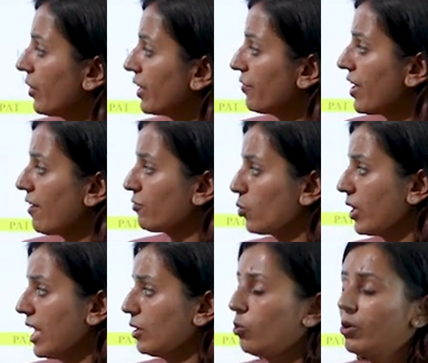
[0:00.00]
what we have to
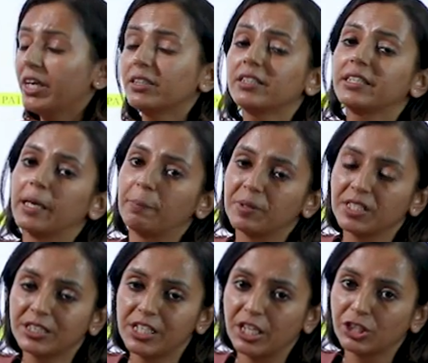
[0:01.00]
calculate the
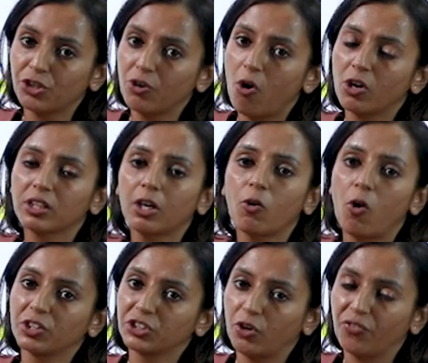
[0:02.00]
depreciation on the
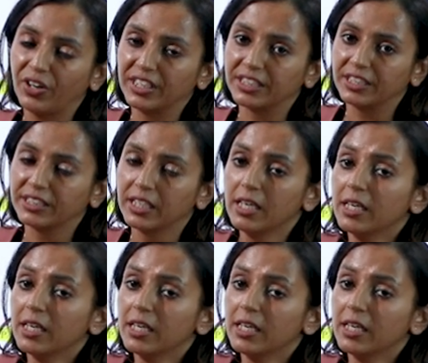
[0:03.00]
cost of assets.